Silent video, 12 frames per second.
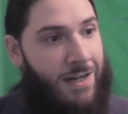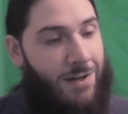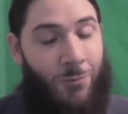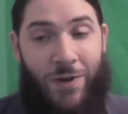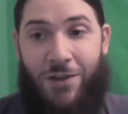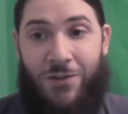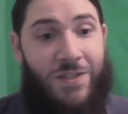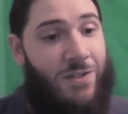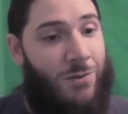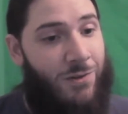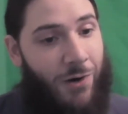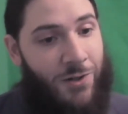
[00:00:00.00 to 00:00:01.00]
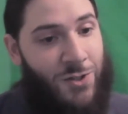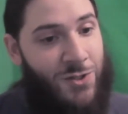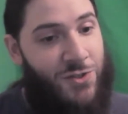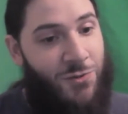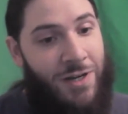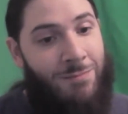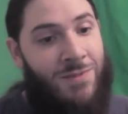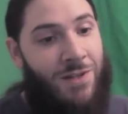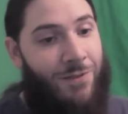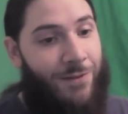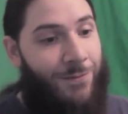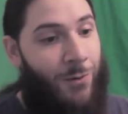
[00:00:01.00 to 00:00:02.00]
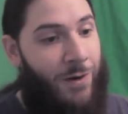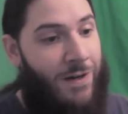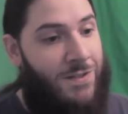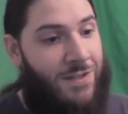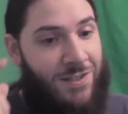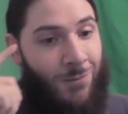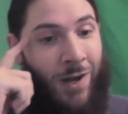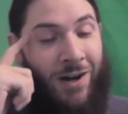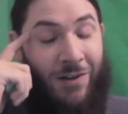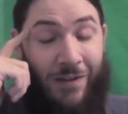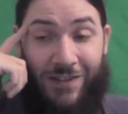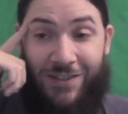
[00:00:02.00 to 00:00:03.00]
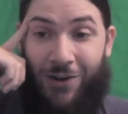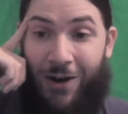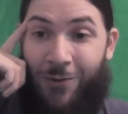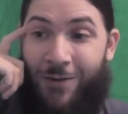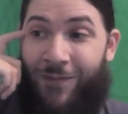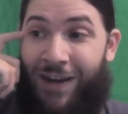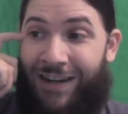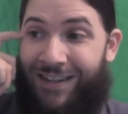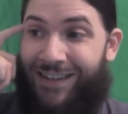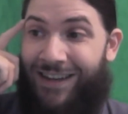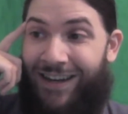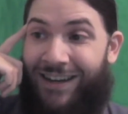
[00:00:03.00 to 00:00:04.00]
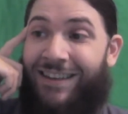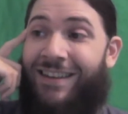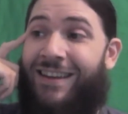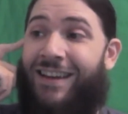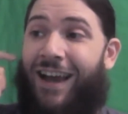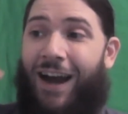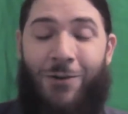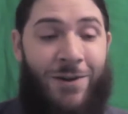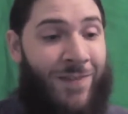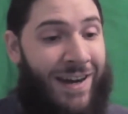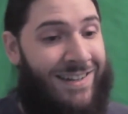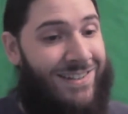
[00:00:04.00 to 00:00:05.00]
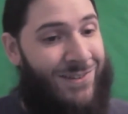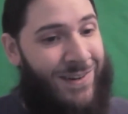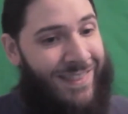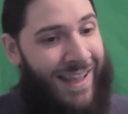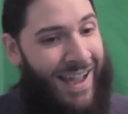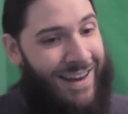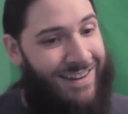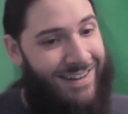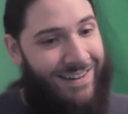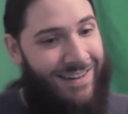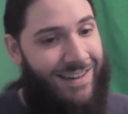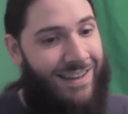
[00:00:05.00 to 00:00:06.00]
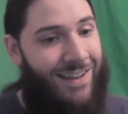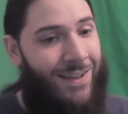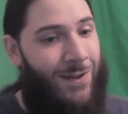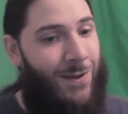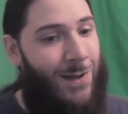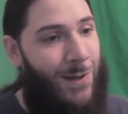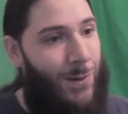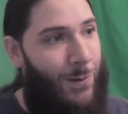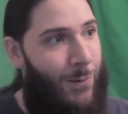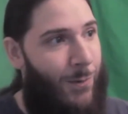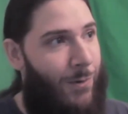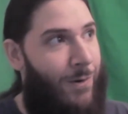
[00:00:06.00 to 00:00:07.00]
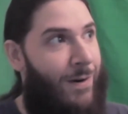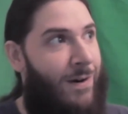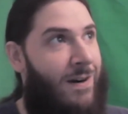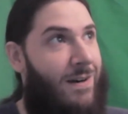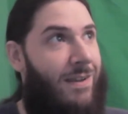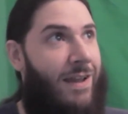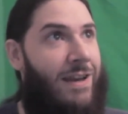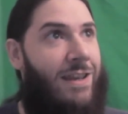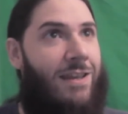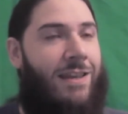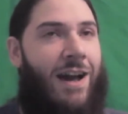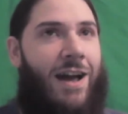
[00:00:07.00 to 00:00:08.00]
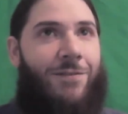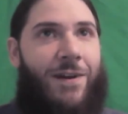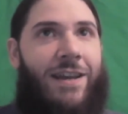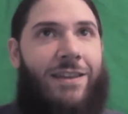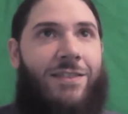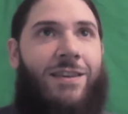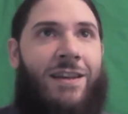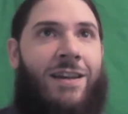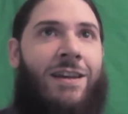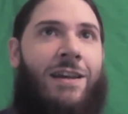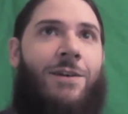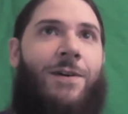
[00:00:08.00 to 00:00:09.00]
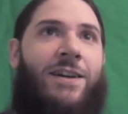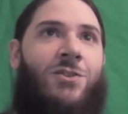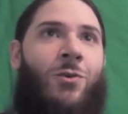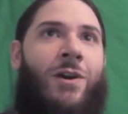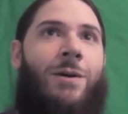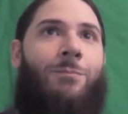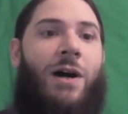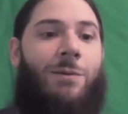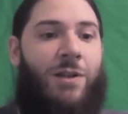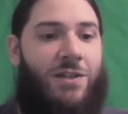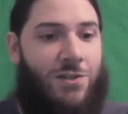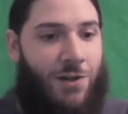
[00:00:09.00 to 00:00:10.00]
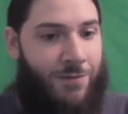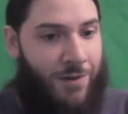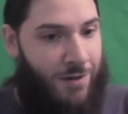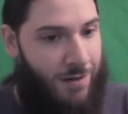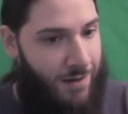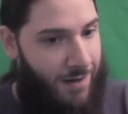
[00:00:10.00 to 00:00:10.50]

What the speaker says: We used to do larger streams of The Forest as well, so I wouldn't mind doing that. Or like, God, if I join a public server.